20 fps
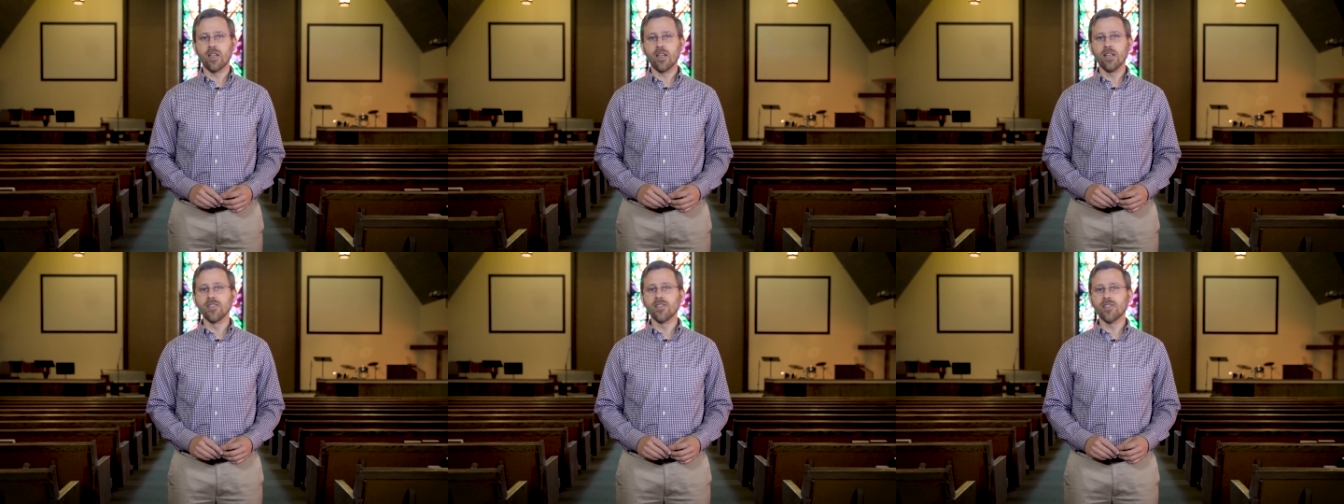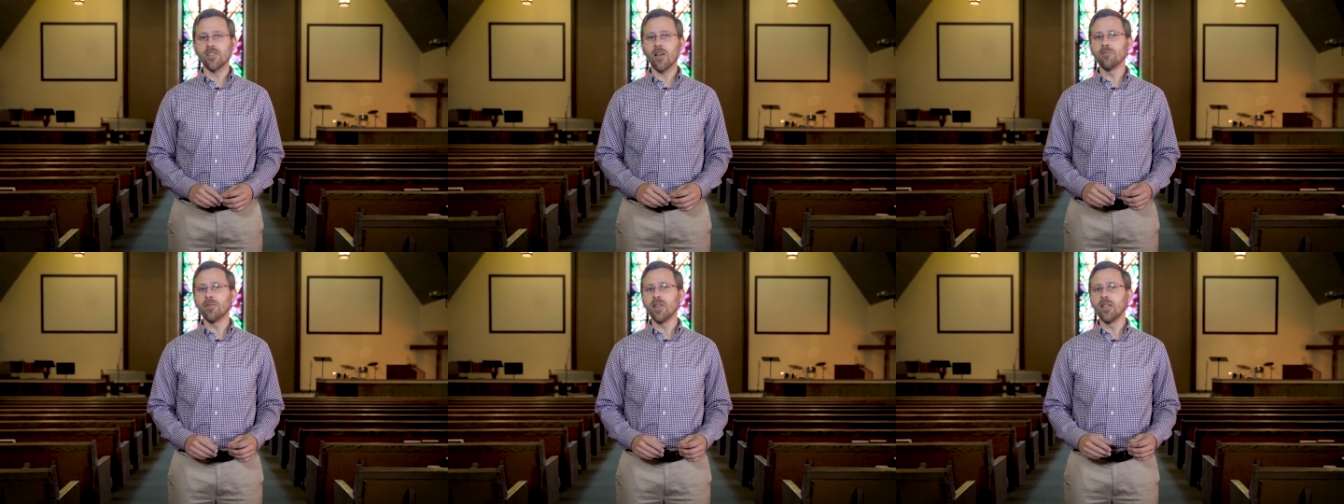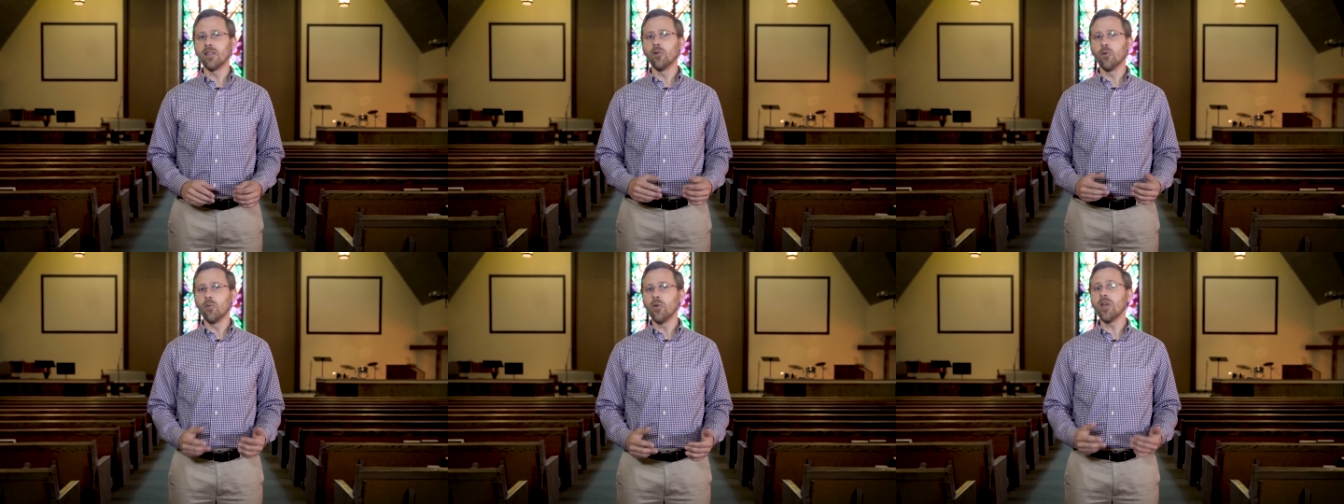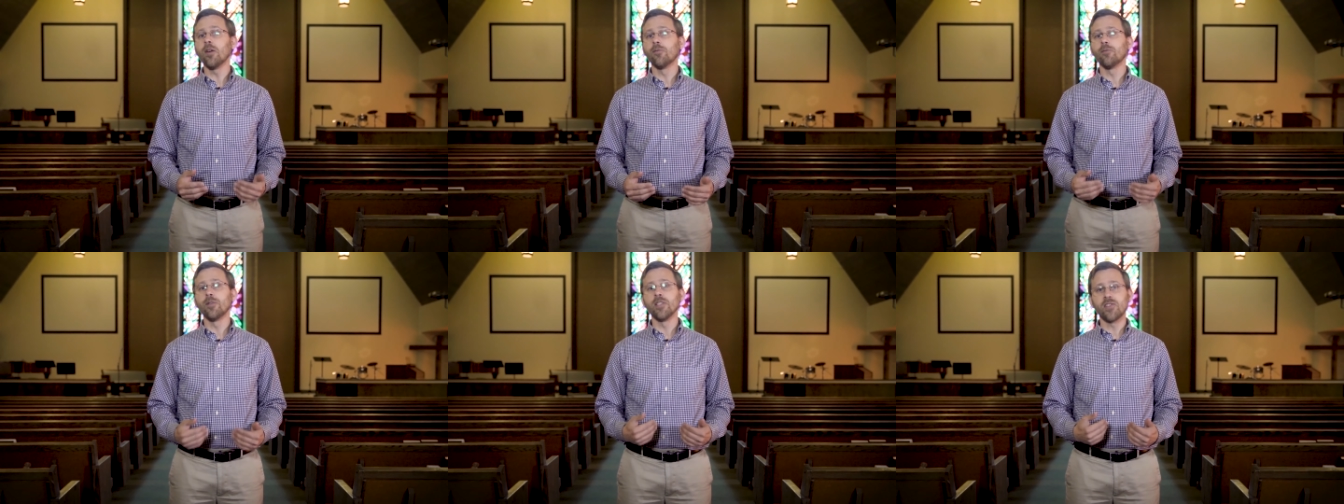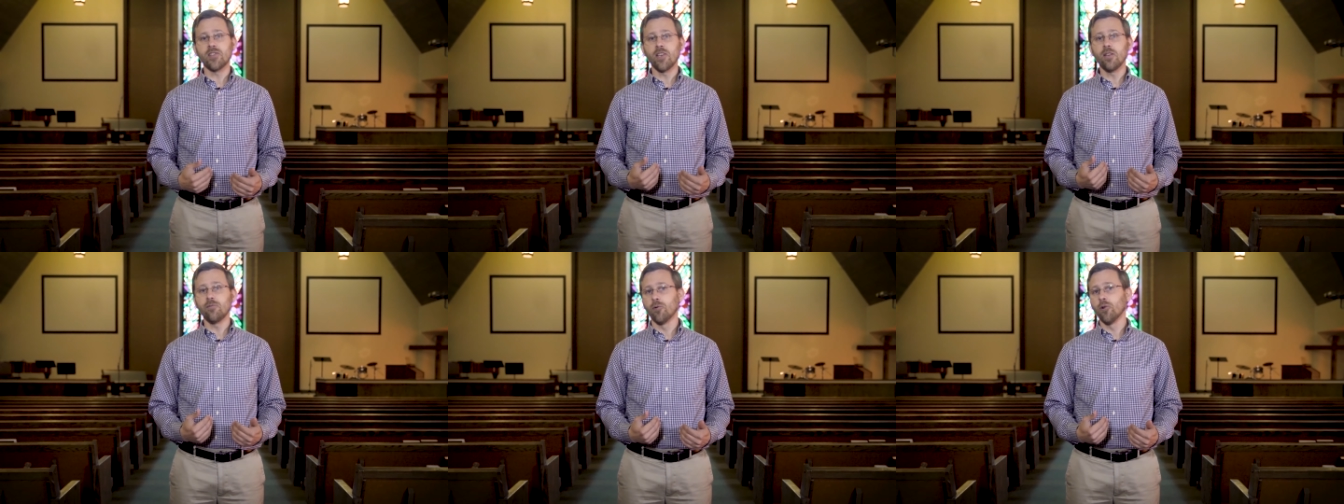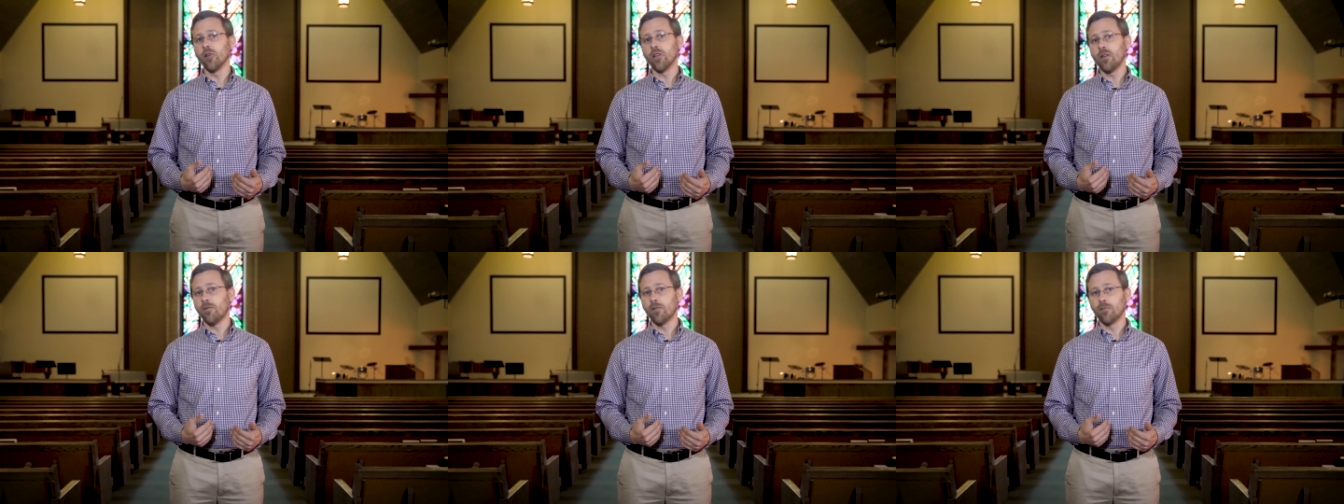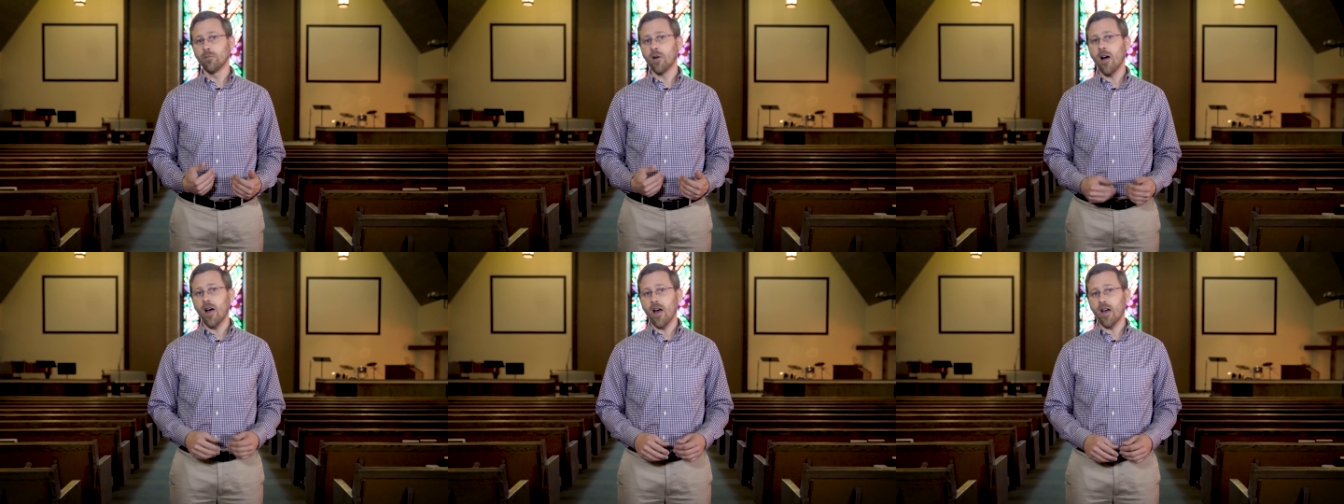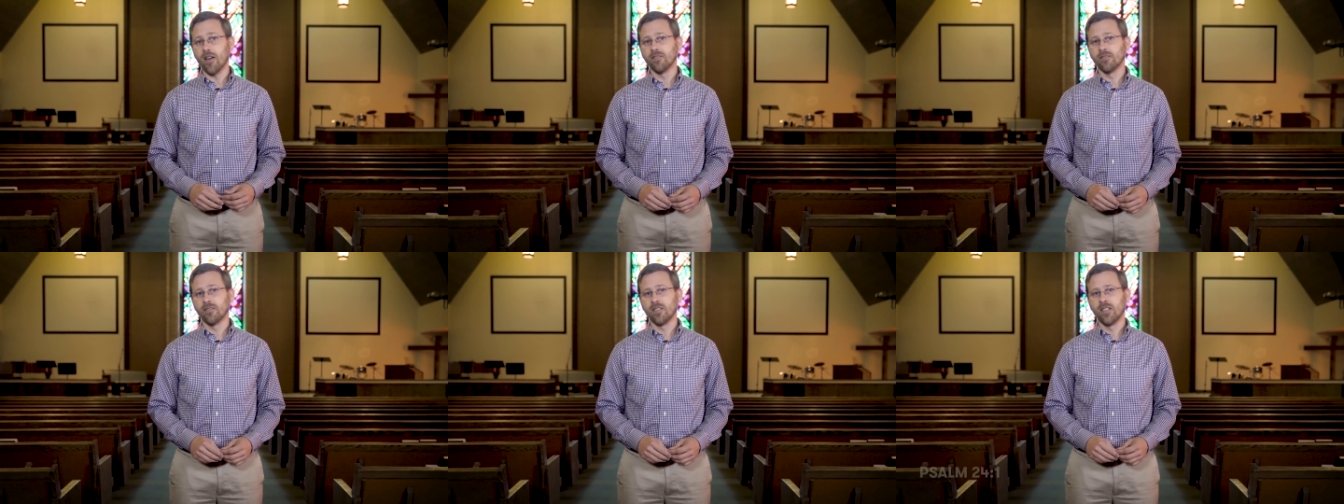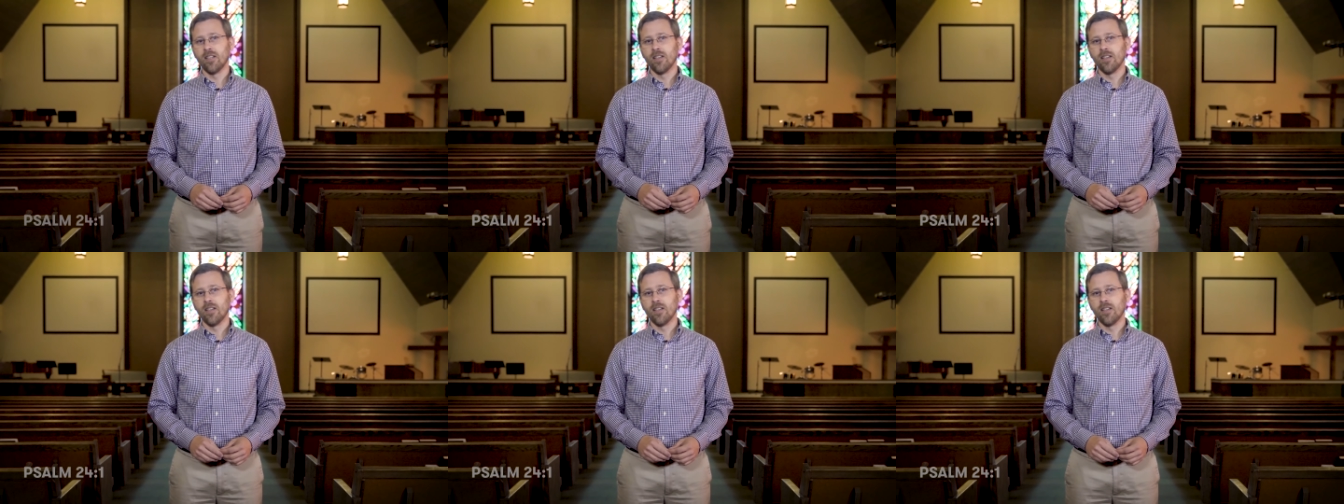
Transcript: is something that we have received really from God.